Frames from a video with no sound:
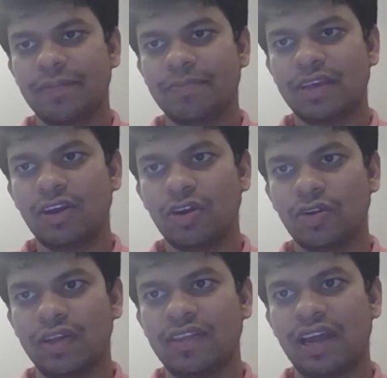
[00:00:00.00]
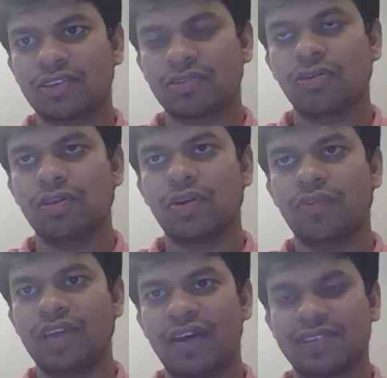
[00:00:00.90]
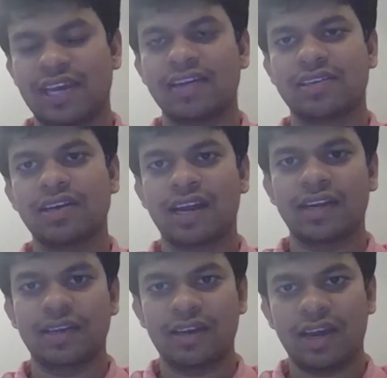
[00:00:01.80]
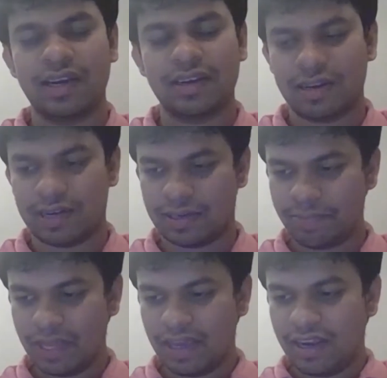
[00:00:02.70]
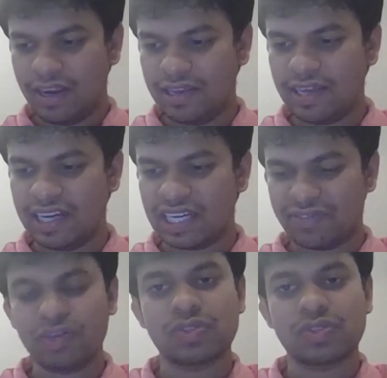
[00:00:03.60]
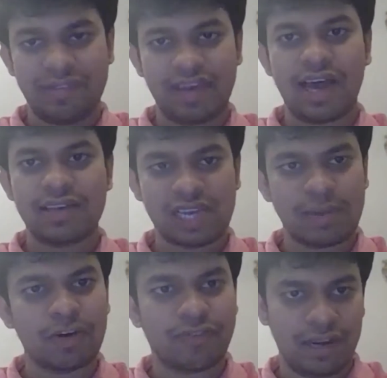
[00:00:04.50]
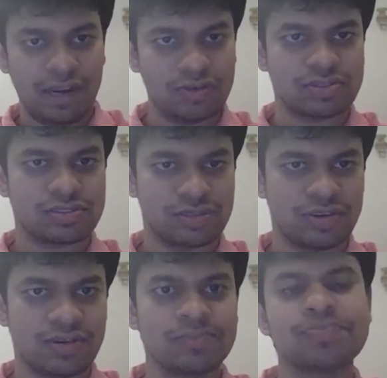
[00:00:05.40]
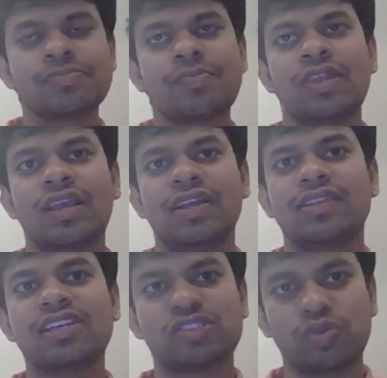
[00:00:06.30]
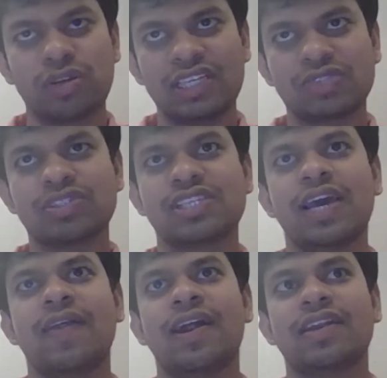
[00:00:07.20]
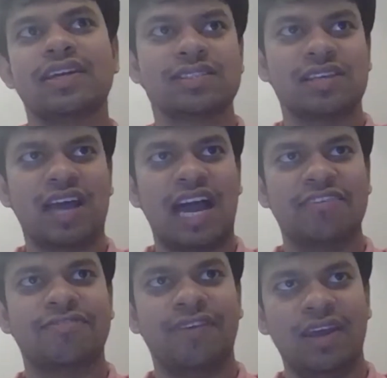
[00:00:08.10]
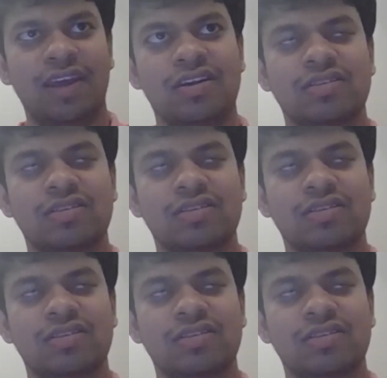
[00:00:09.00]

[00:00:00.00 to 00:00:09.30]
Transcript: in that school, we have a selection criteria, and in the interviews when we ask about failures, the students would say that, yes, I have failed